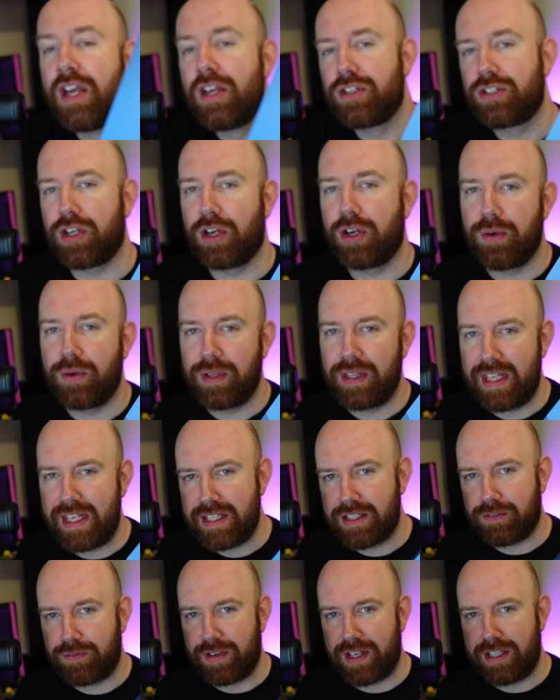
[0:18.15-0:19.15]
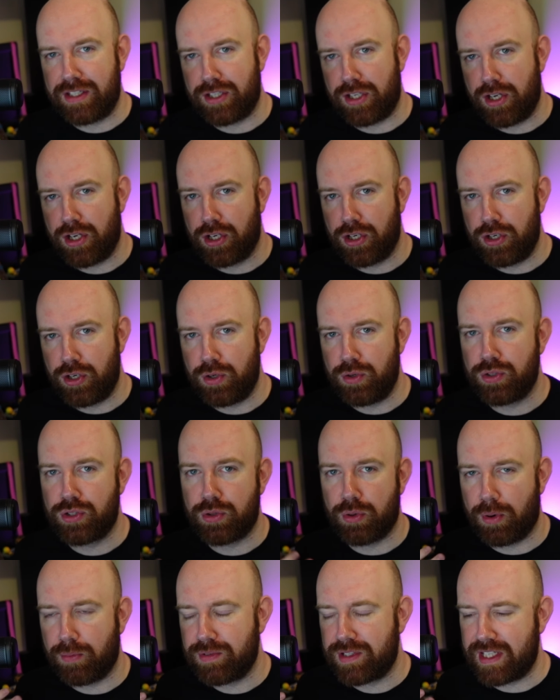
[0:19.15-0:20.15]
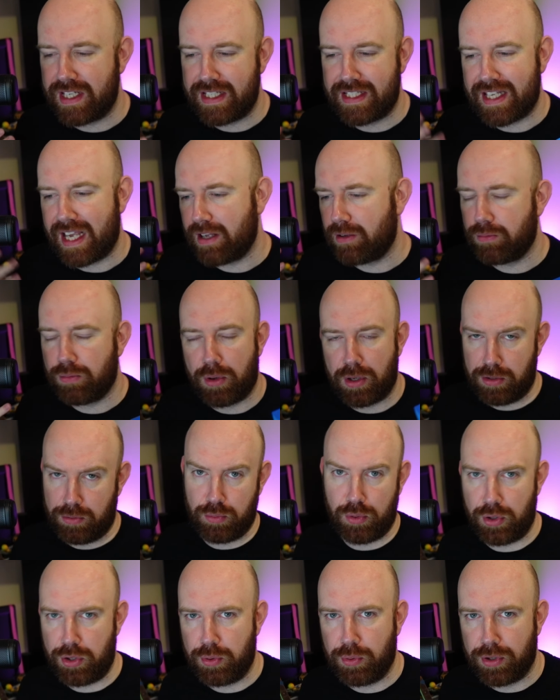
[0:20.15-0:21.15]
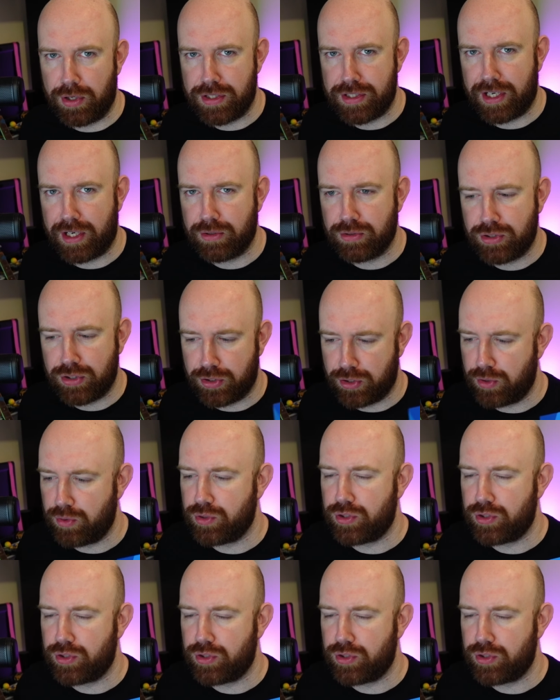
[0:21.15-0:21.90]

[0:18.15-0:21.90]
So these are things that you can use to obviously set what you want the dials to do,